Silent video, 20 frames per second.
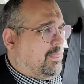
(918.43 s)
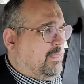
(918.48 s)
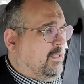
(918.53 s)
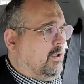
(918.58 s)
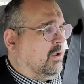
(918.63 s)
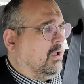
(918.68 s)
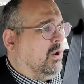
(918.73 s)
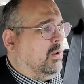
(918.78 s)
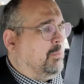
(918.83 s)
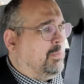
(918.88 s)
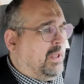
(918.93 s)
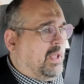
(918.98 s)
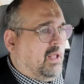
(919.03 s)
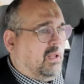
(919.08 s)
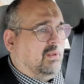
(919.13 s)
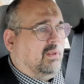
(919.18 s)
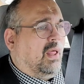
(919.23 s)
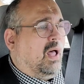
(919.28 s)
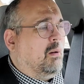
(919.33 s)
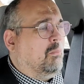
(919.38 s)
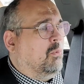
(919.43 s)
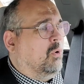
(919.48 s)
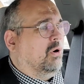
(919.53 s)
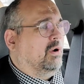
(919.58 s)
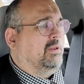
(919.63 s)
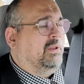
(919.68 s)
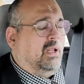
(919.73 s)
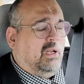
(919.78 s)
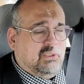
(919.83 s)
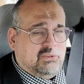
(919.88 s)
you're going to pay a lot more
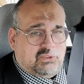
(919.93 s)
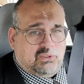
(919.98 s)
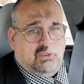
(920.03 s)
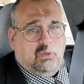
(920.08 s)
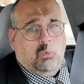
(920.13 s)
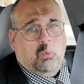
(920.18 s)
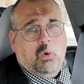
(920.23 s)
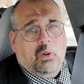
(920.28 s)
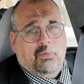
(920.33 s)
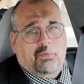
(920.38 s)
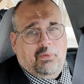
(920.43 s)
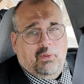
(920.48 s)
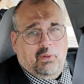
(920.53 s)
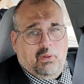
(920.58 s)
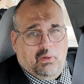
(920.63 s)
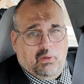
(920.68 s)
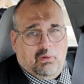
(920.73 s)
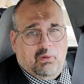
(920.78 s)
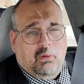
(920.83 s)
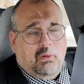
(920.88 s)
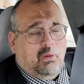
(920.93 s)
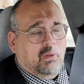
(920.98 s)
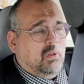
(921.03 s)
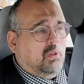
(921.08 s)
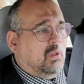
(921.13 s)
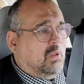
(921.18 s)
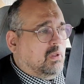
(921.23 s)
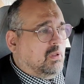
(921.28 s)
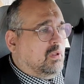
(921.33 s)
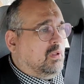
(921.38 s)
attention to what the
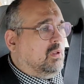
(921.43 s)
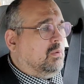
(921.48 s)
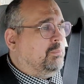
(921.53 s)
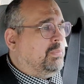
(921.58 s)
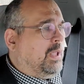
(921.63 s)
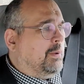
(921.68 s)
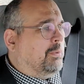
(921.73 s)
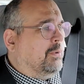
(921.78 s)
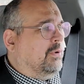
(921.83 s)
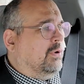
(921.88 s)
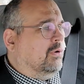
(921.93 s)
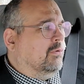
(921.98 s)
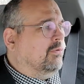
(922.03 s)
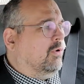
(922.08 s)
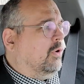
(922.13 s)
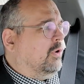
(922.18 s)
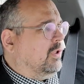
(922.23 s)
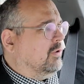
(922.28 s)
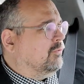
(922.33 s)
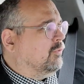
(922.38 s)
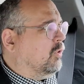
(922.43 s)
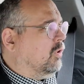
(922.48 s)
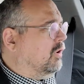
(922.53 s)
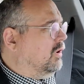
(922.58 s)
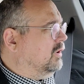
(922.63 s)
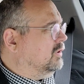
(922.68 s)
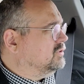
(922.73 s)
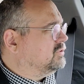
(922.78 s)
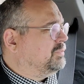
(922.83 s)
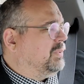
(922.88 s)
people you're voting for
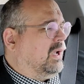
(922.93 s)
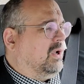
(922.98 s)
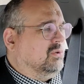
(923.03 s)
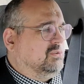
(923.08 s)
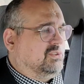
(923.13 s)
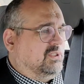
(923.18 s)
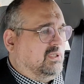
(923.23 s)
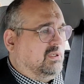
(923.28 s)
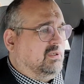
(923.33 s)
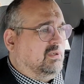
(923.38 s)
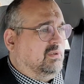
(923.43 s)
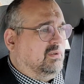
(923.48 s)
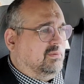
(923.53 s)
are espousing.